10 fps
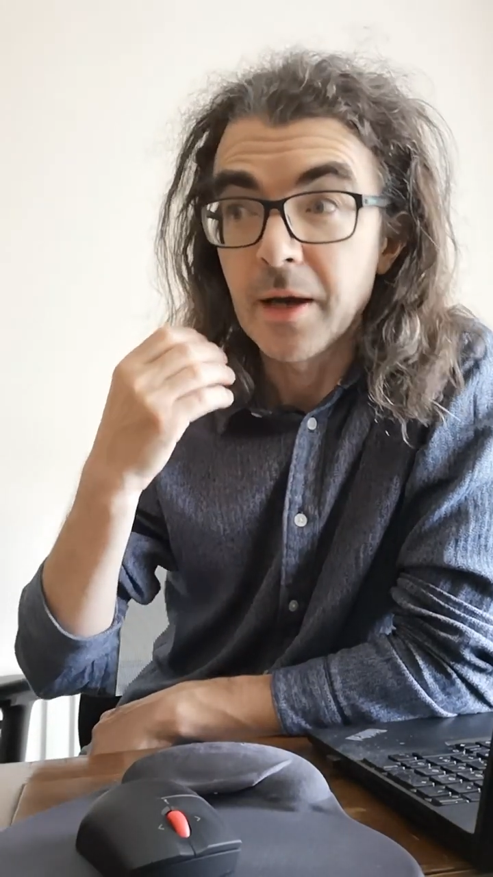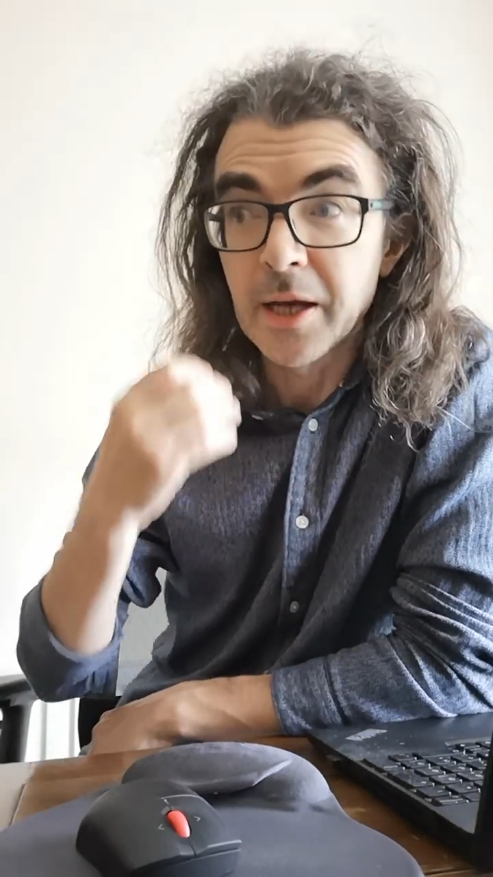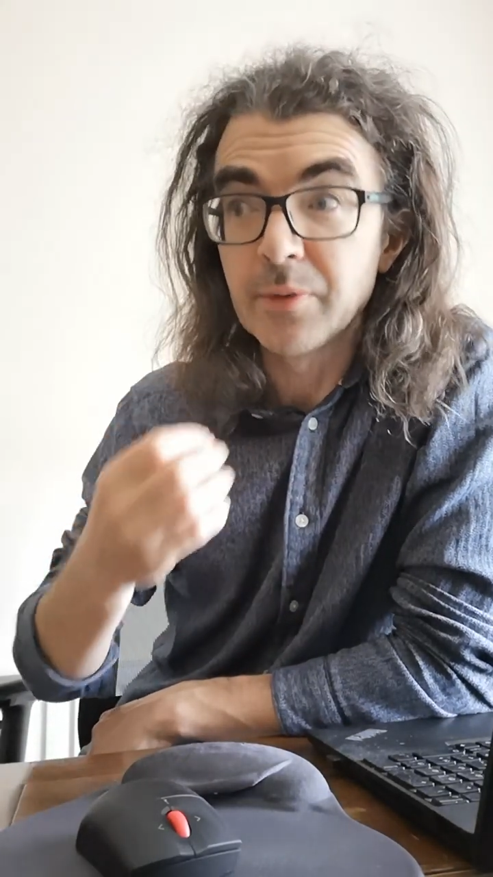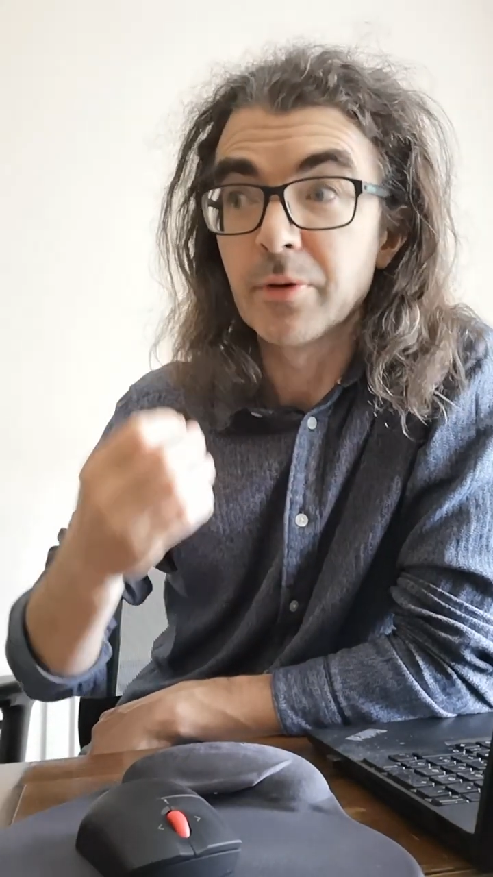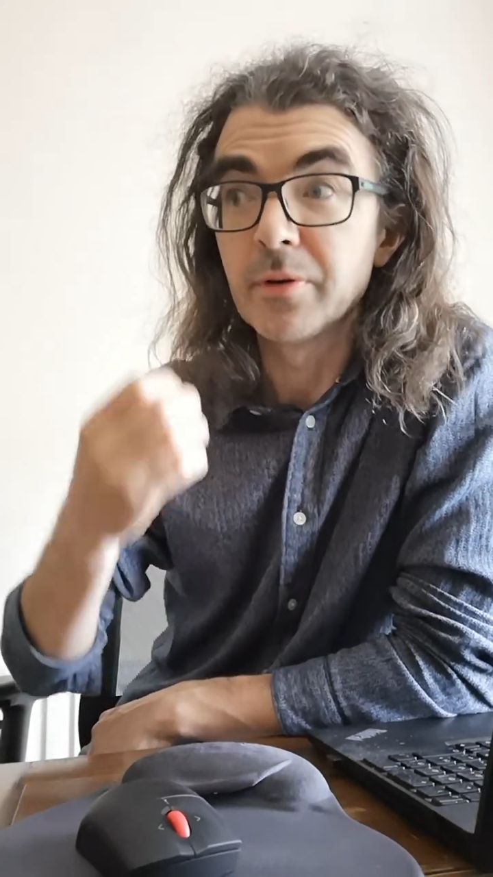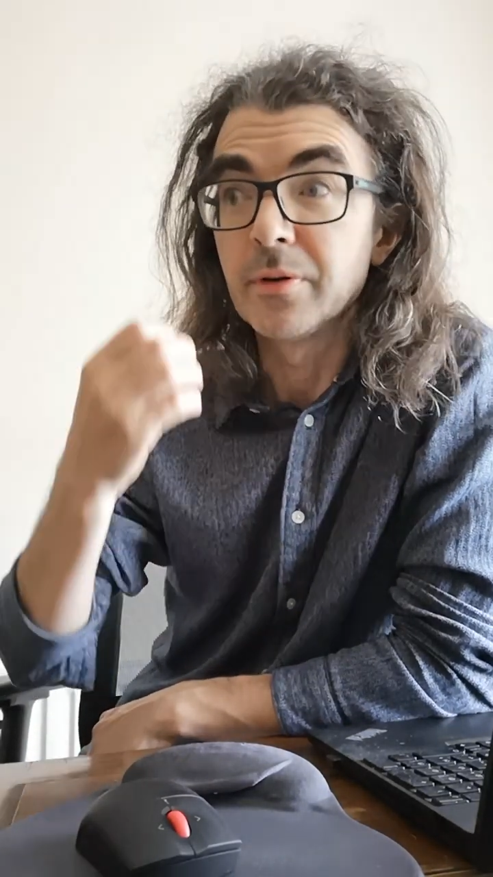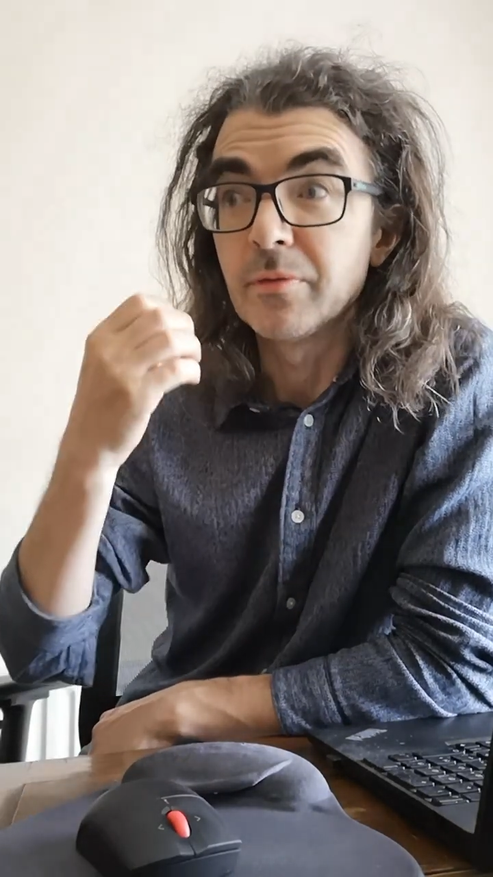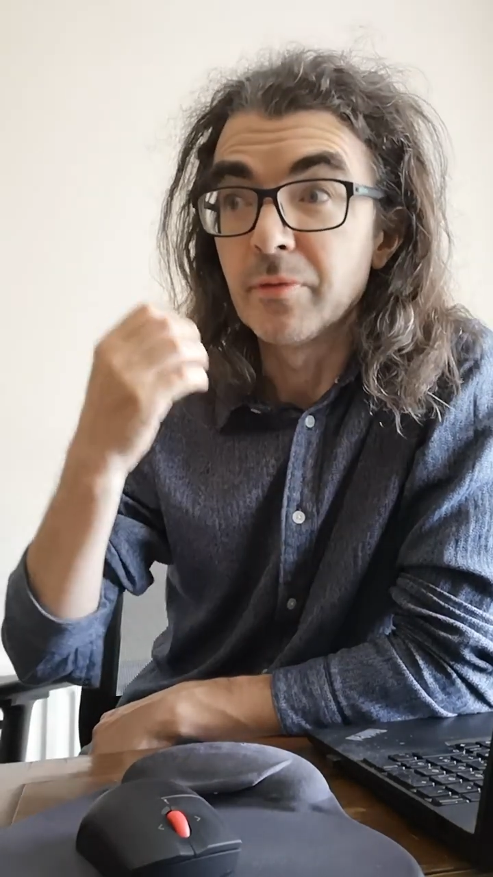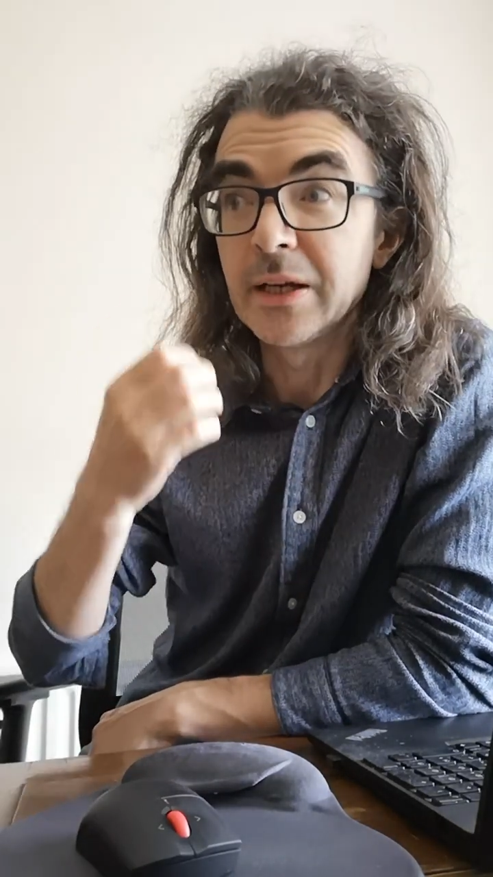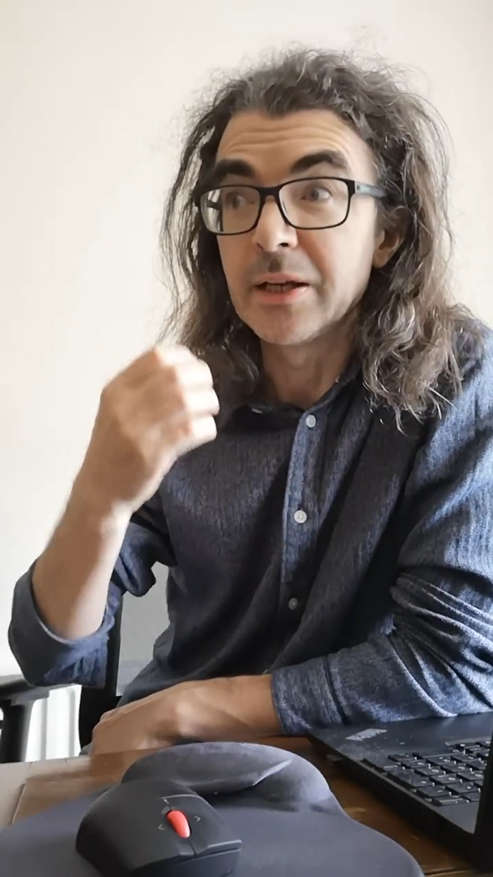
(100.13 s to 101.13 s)

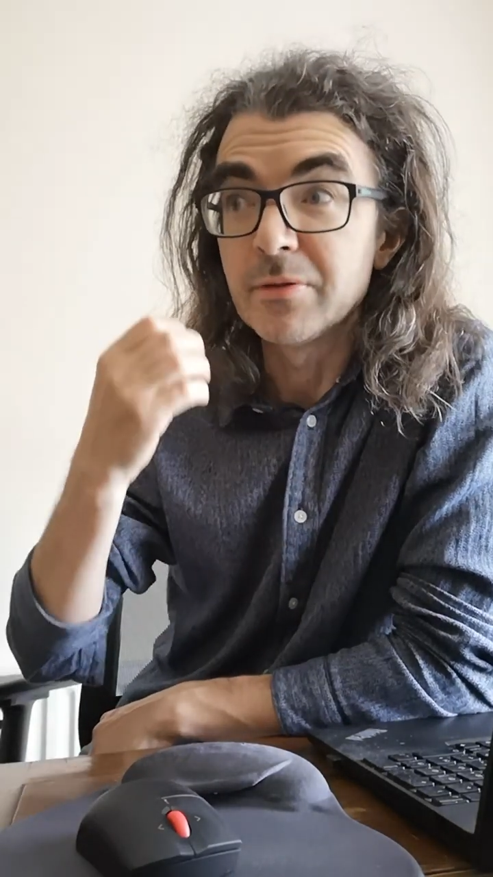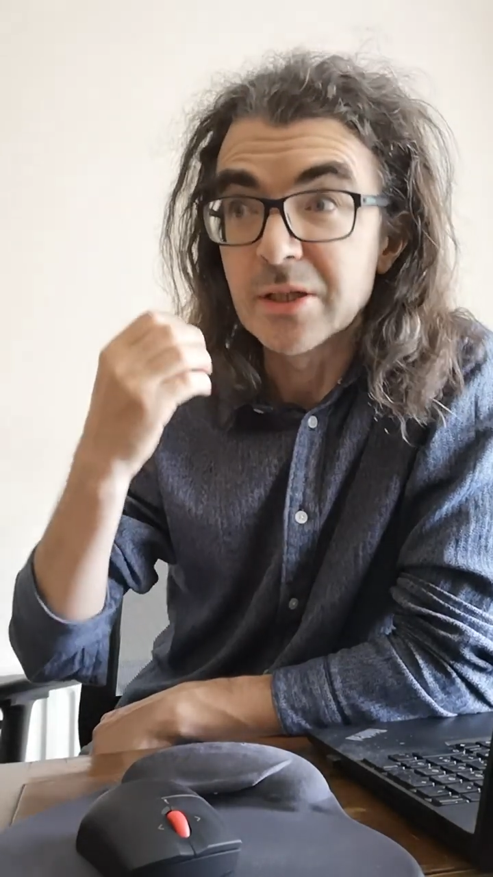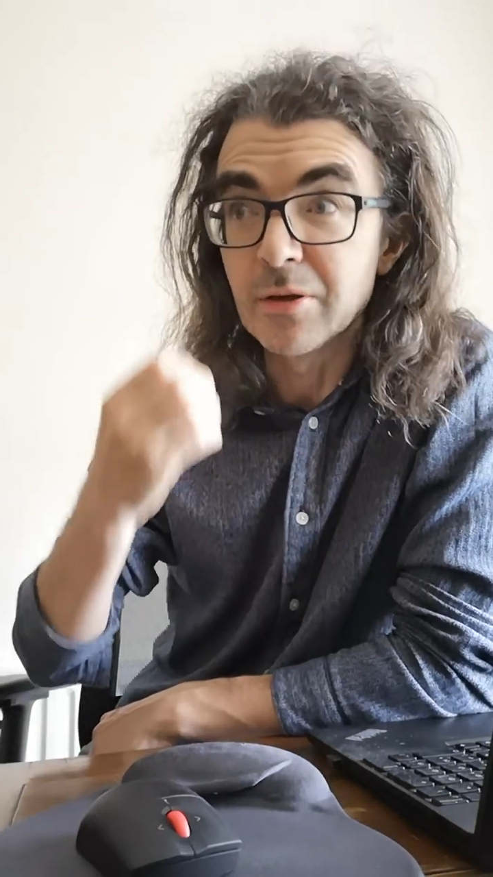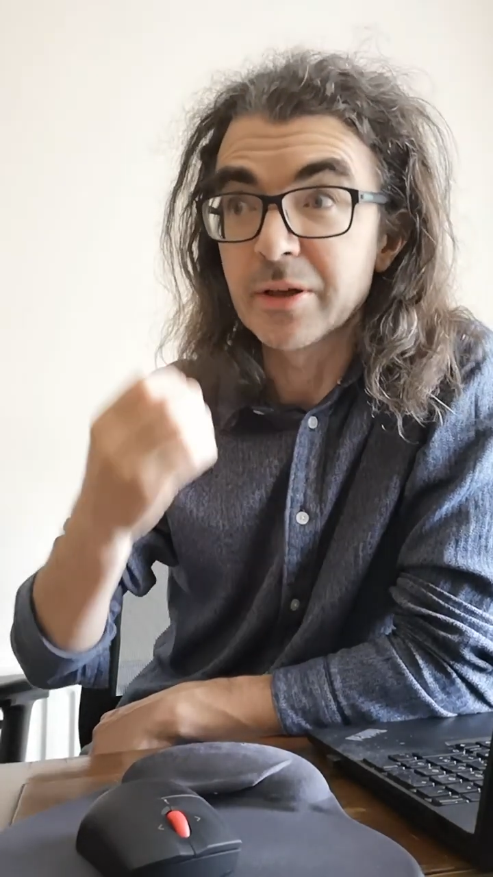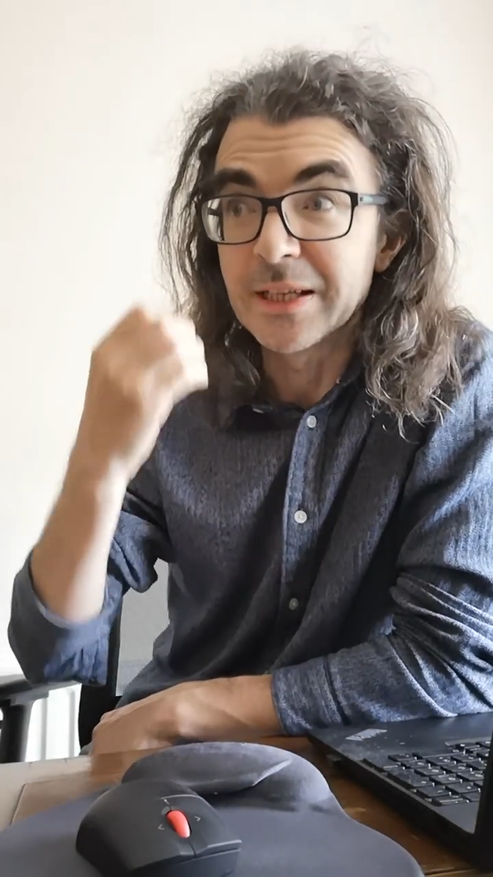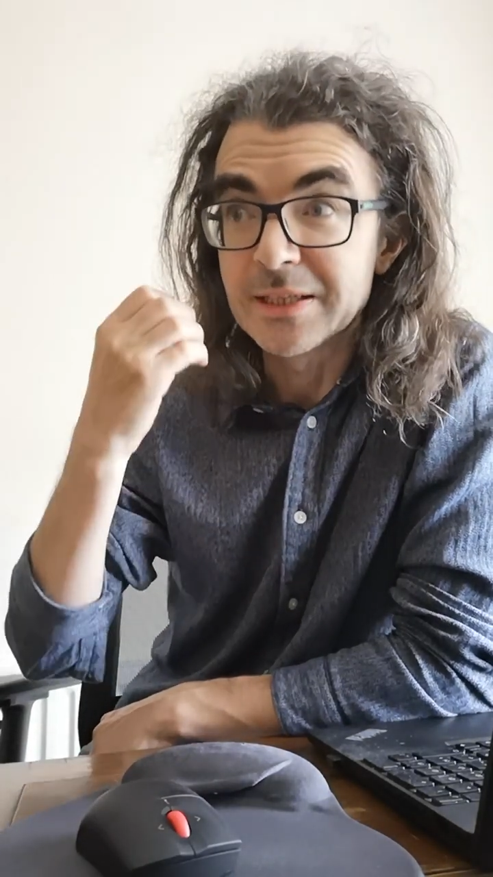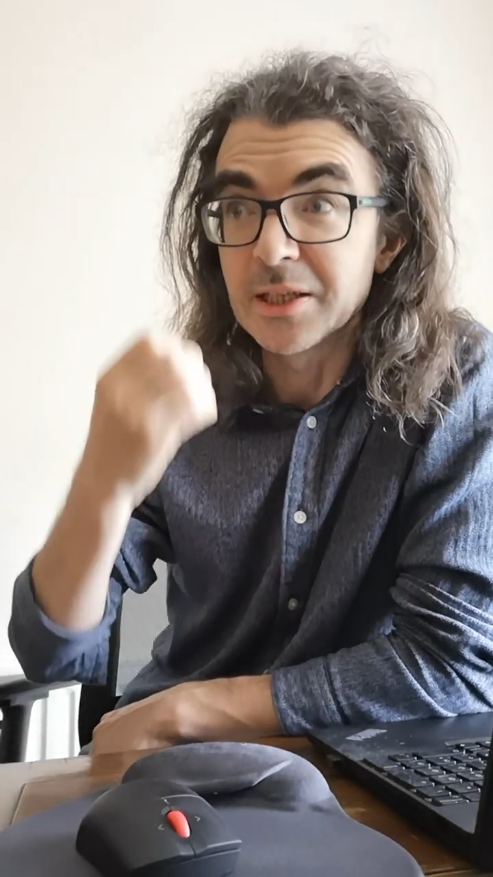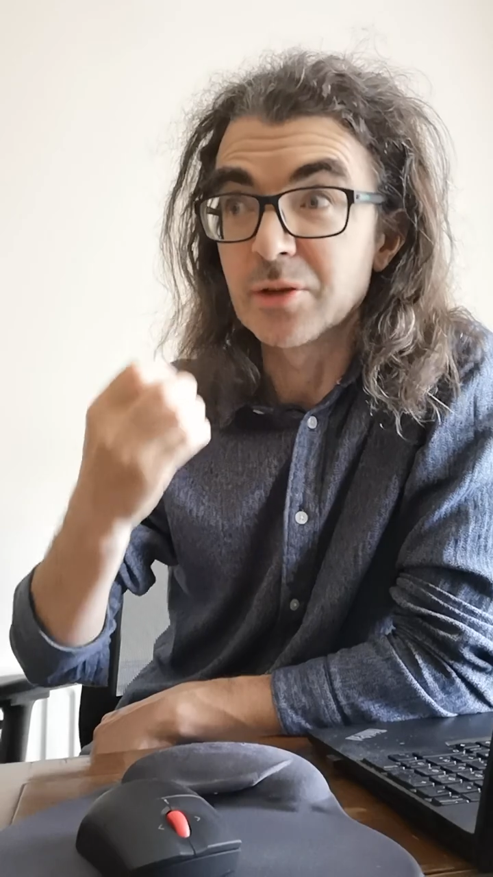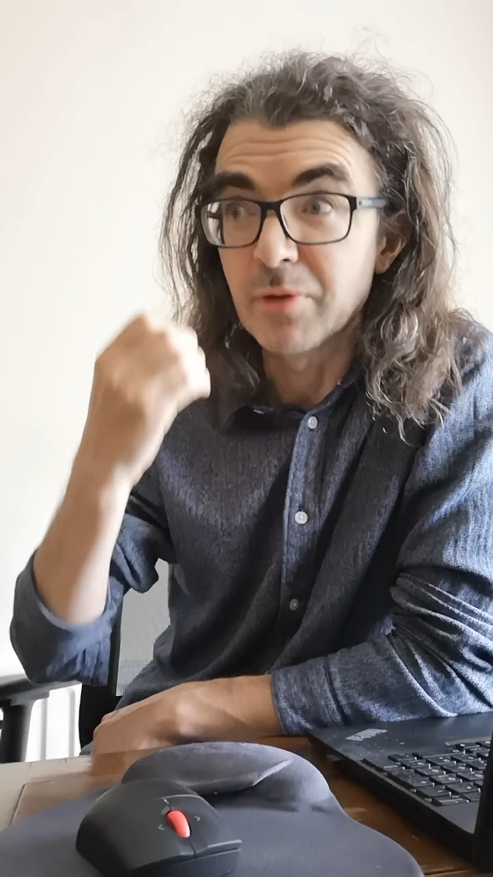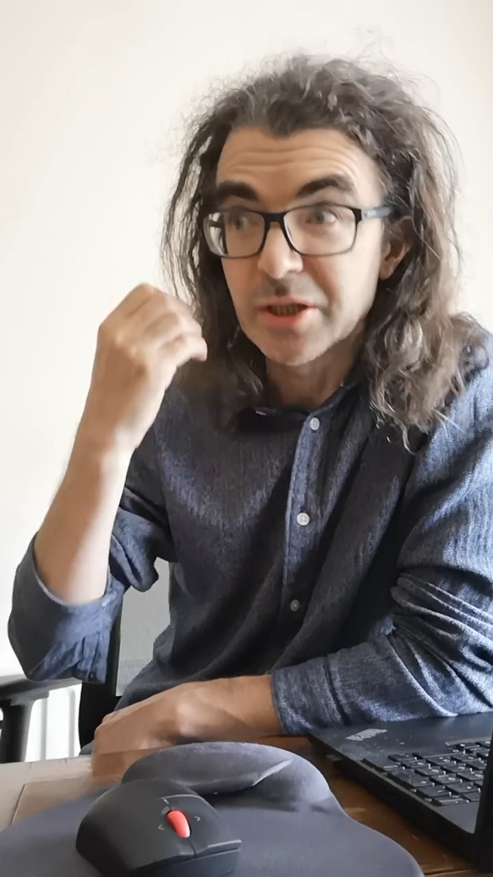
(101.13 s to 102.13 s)
anyone really who's looking at the
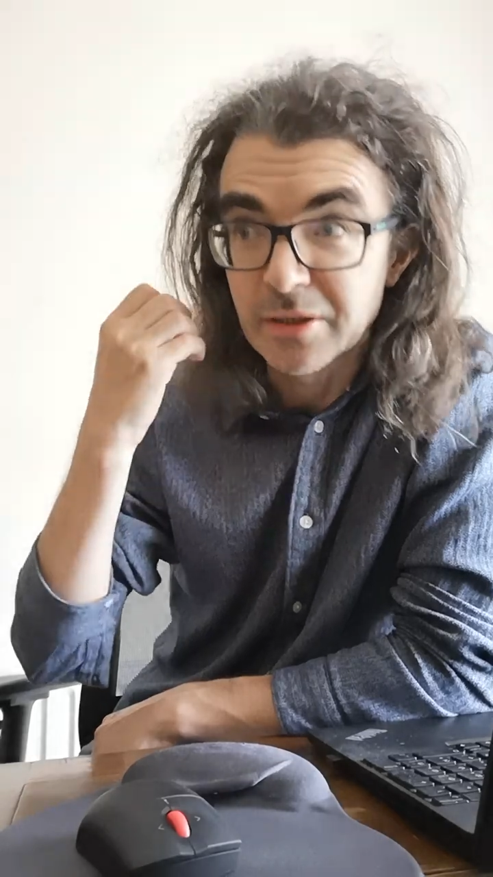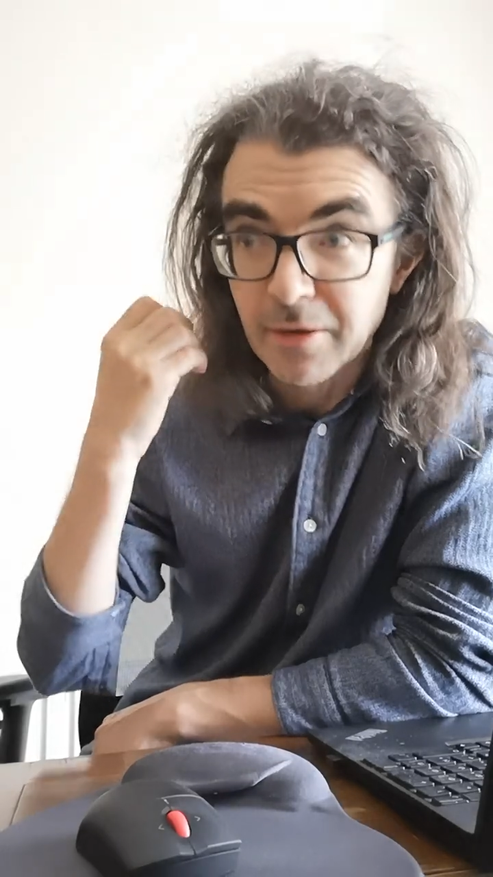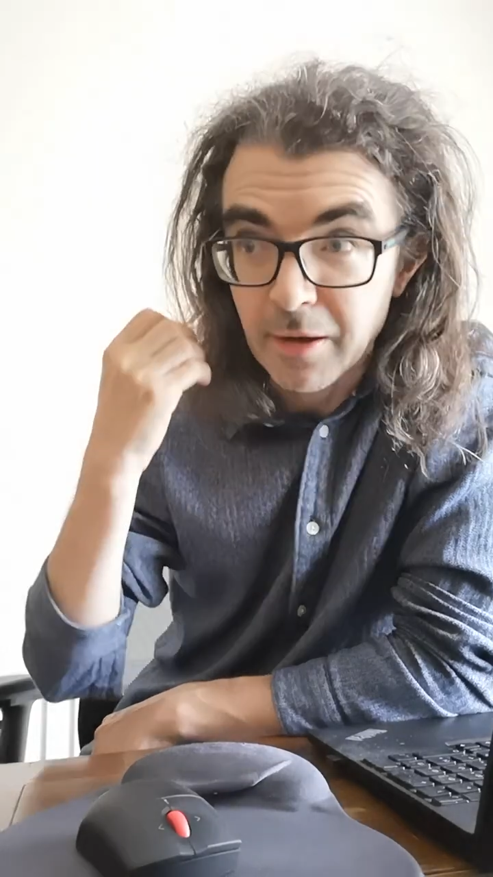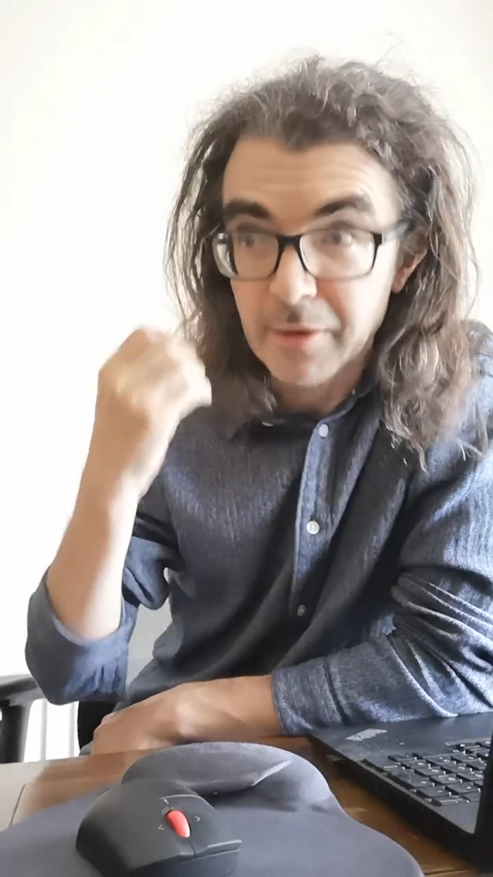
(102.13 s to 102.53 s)
situation